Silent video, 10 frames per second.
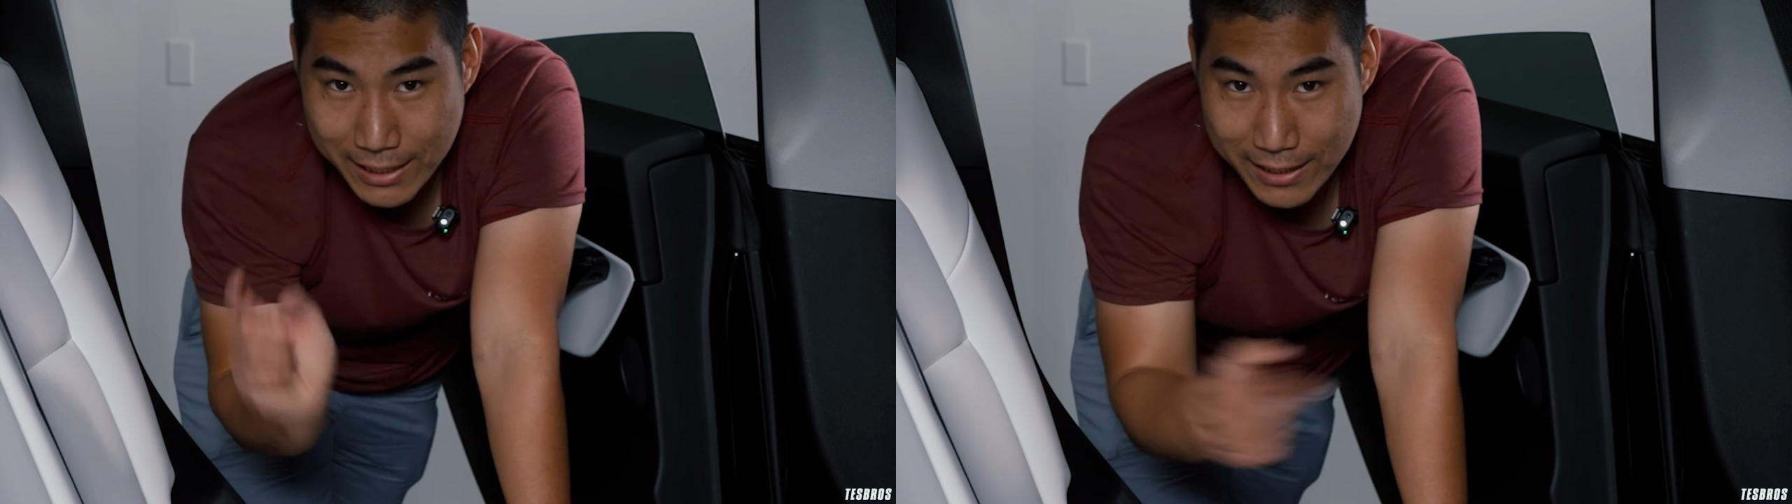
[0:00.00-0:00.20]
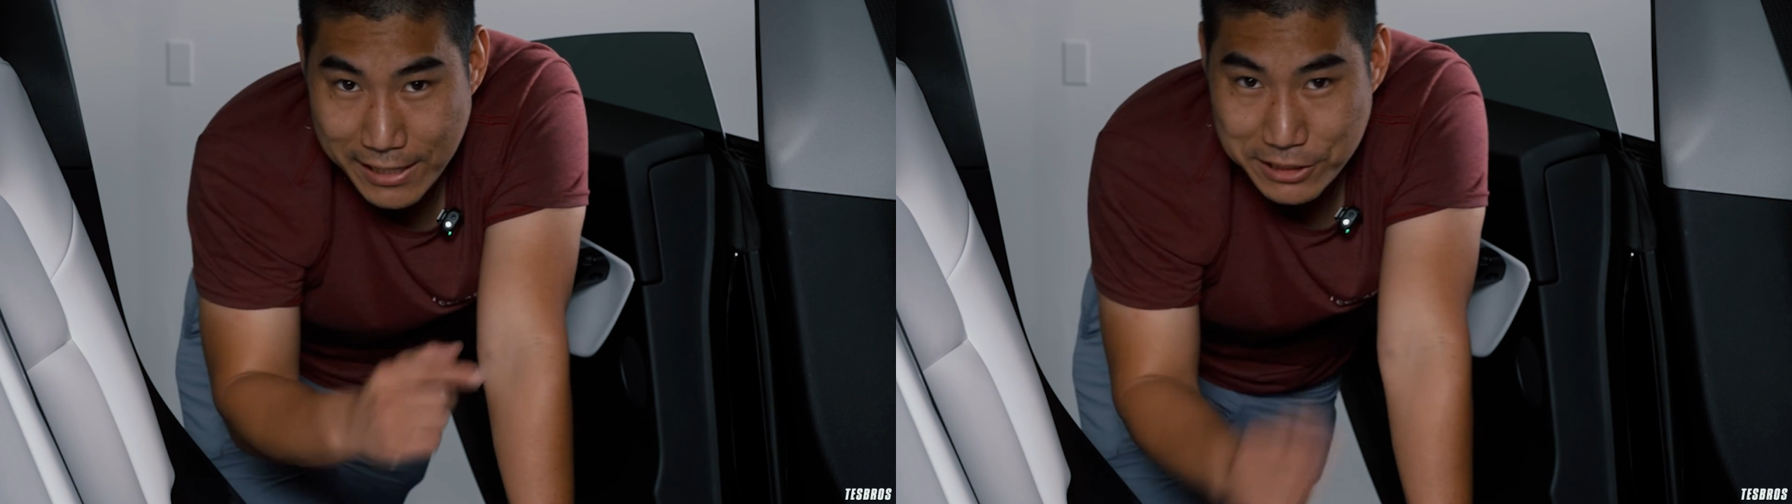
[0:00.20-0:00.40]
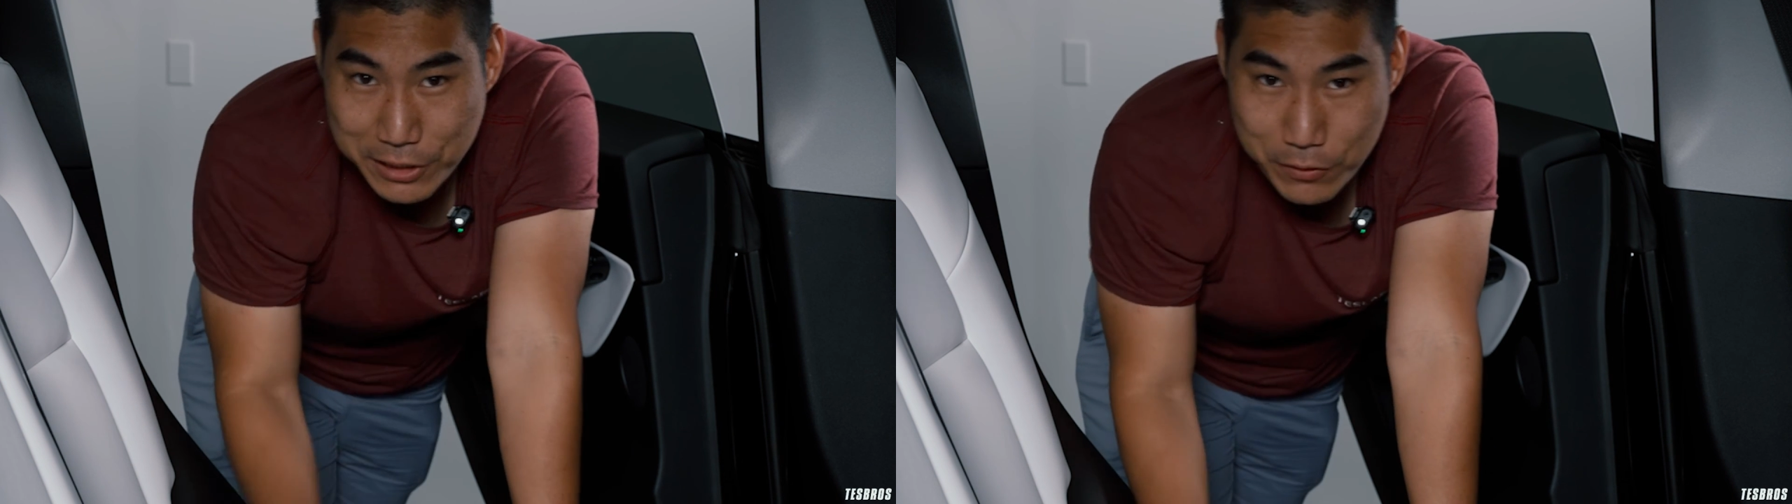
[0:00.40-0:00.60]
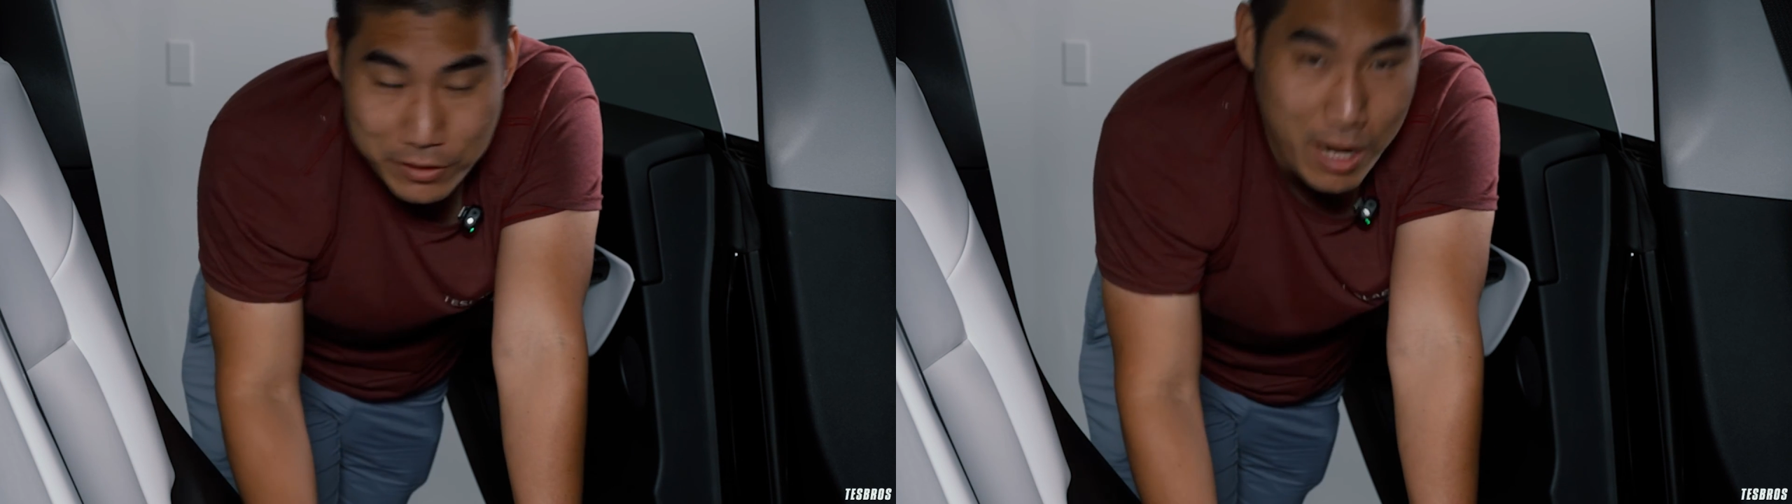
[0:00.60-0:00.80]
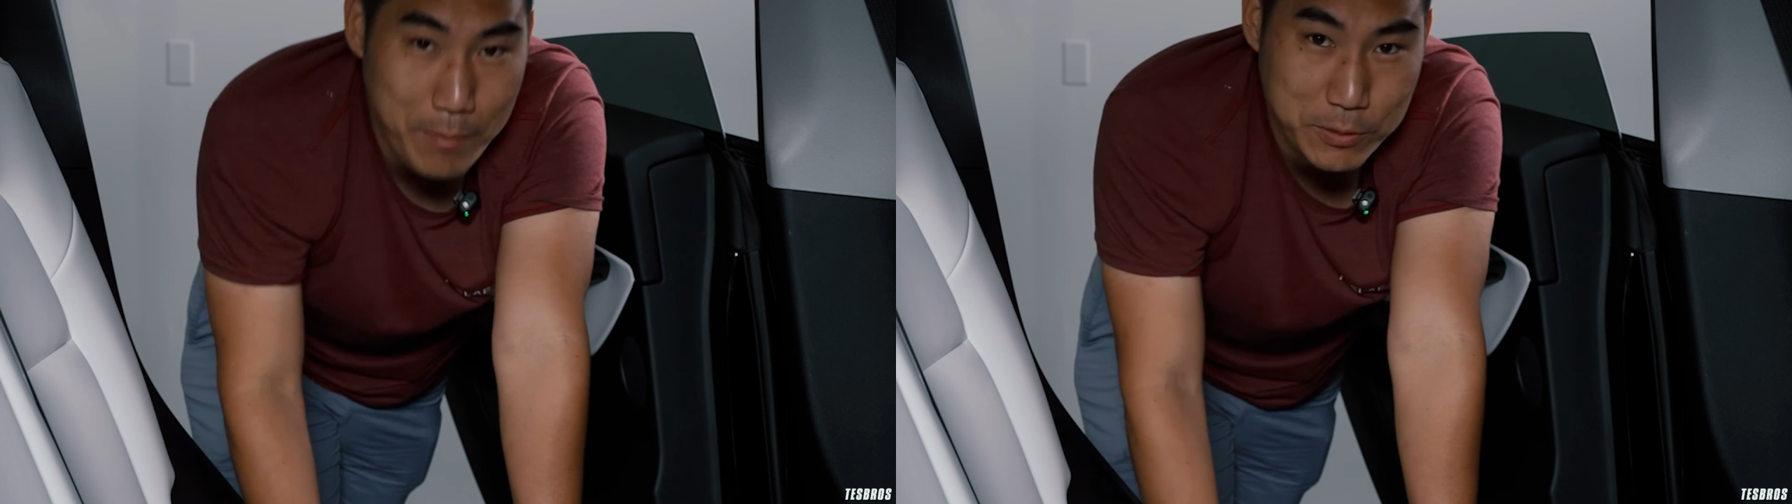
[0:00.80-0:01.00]
let us know in the
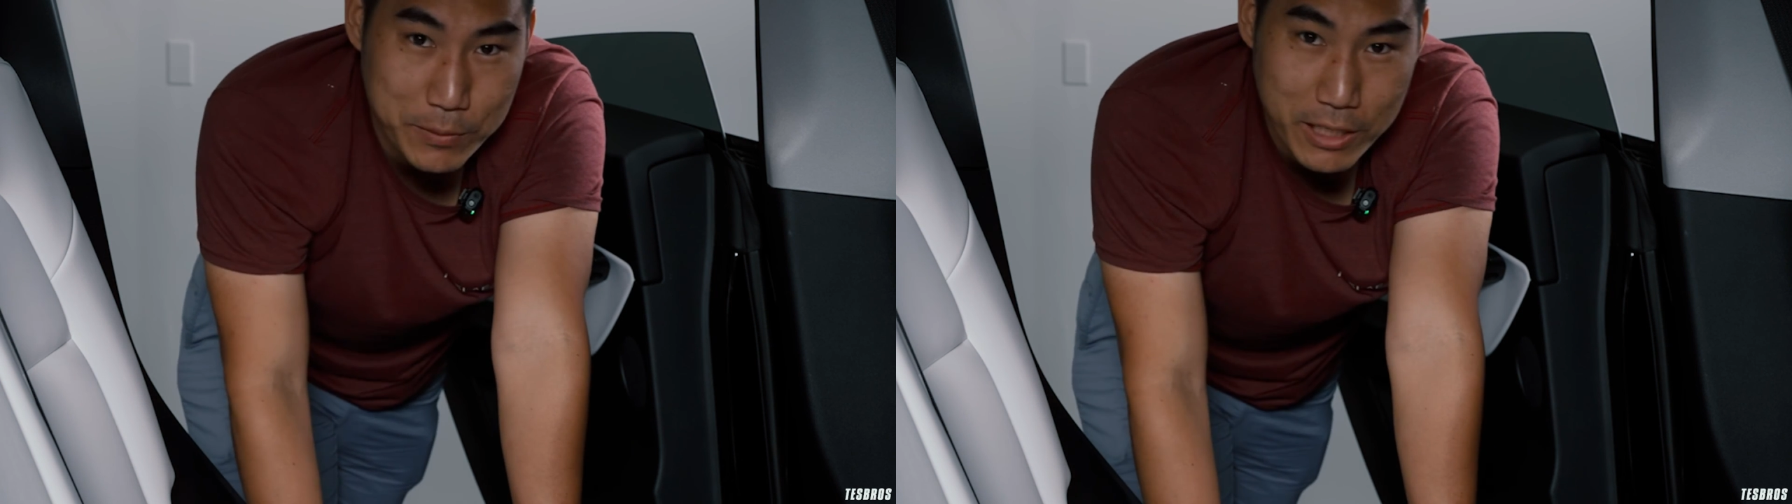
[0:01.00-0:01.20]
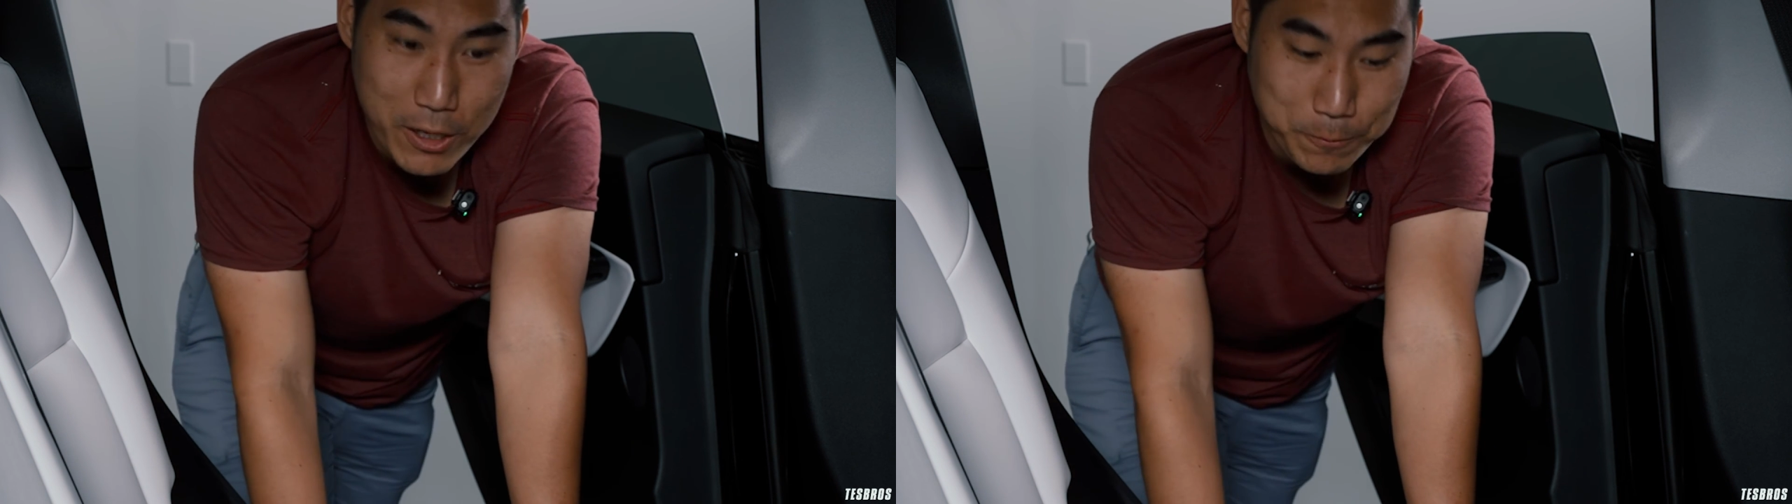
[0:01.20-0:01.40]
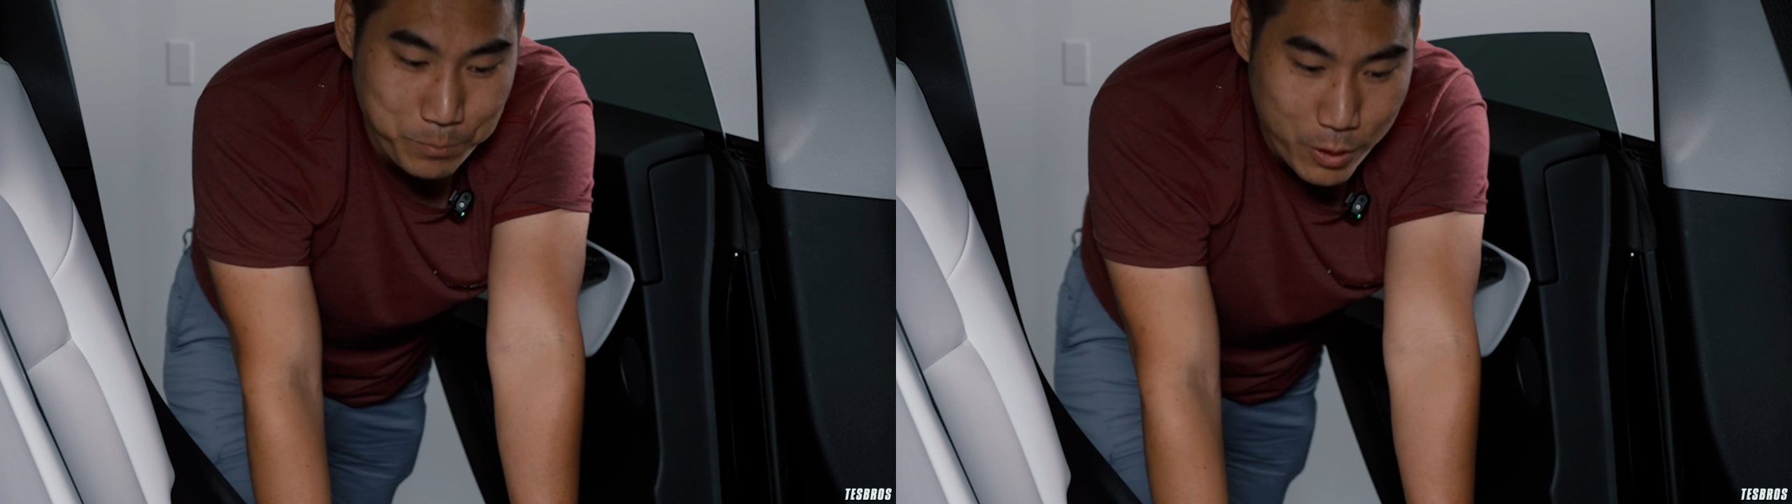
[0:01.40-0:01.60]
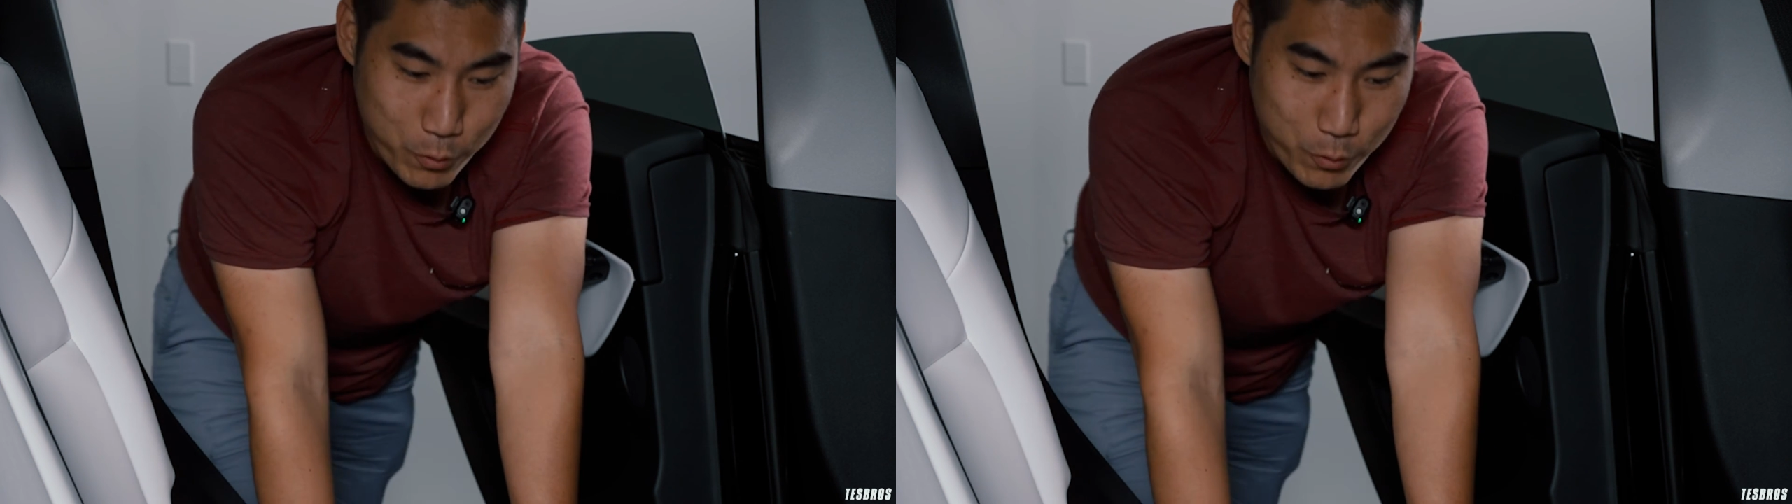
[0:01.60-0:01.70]
comments below.